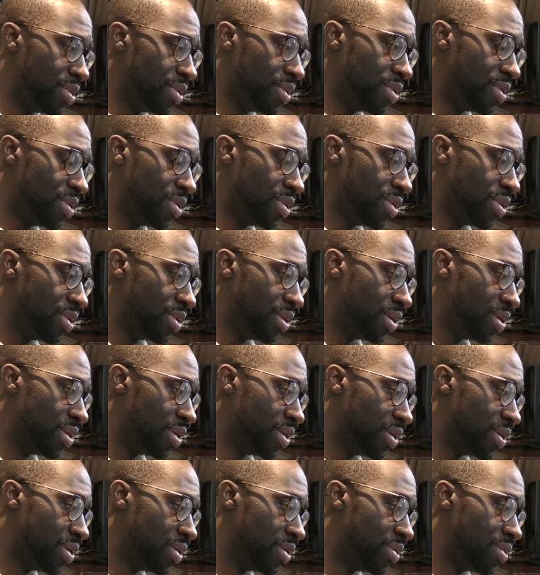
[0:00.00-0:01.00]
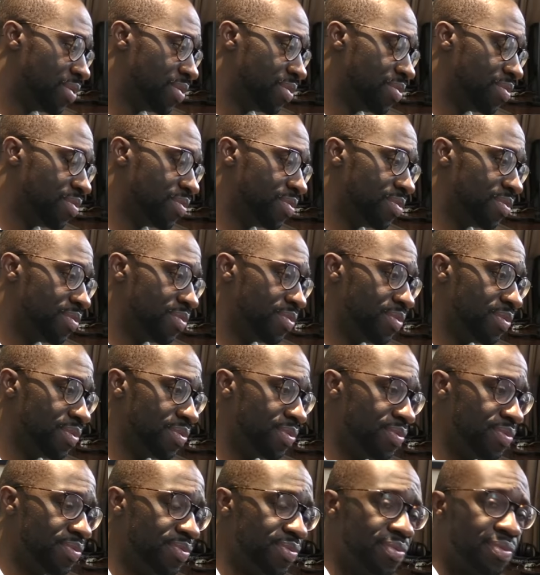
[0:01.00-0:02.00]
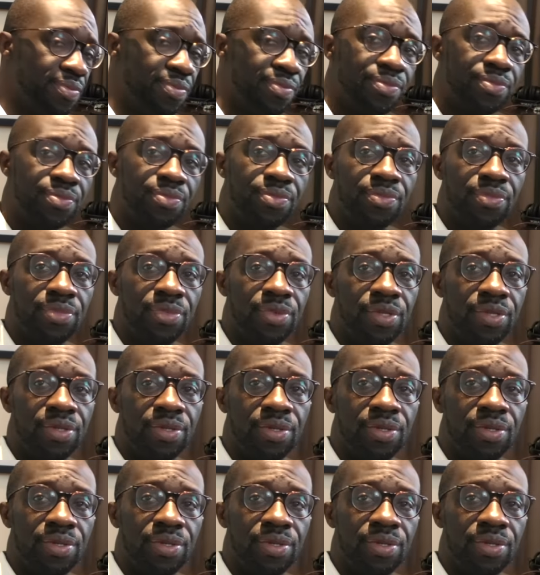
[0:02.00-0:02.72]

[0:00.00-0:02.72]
10 years? Do you even know? At this your age,